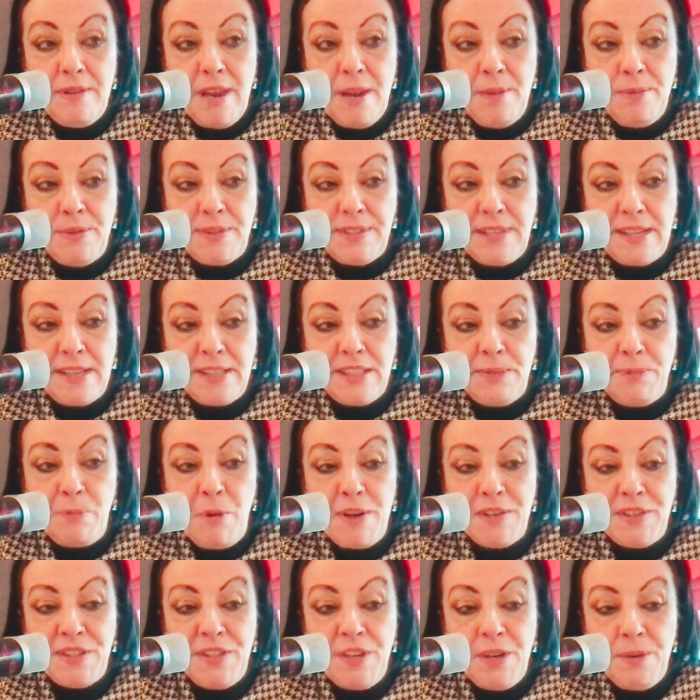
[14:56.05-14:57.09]
he was
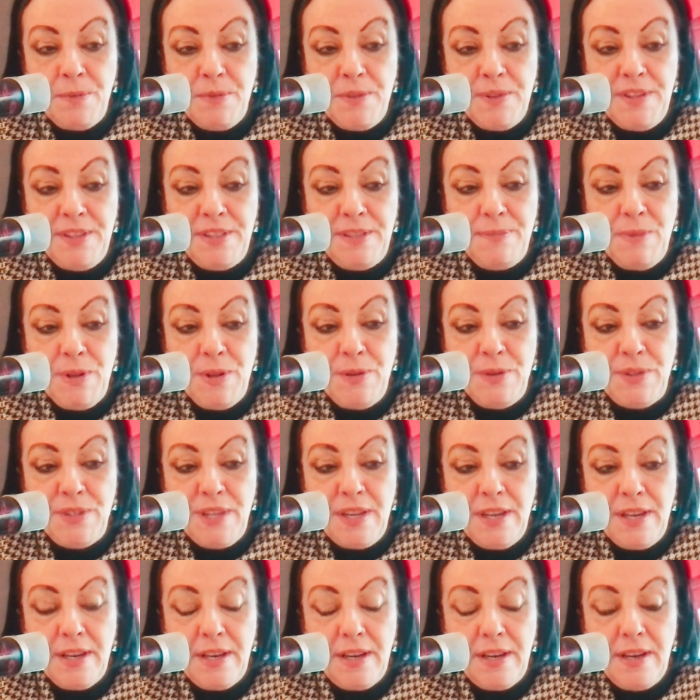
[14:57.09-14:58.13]
expressing it with his
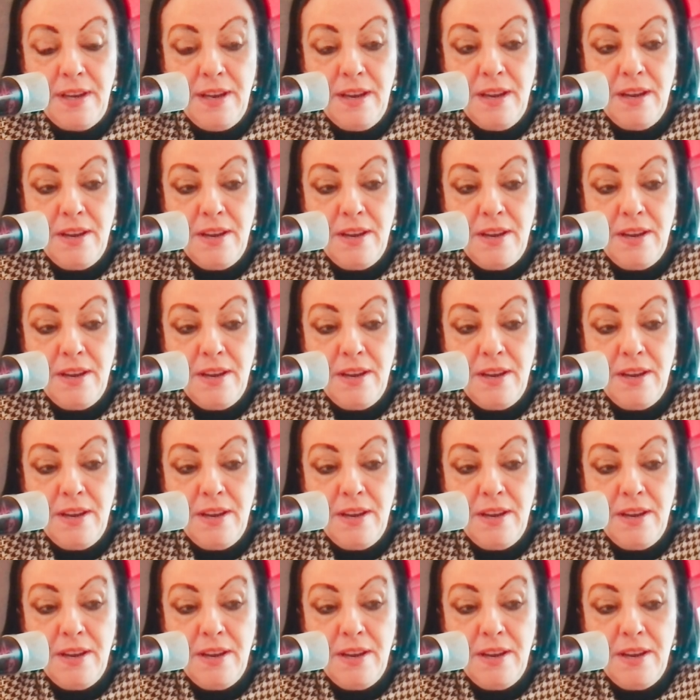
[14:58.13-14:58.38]
music.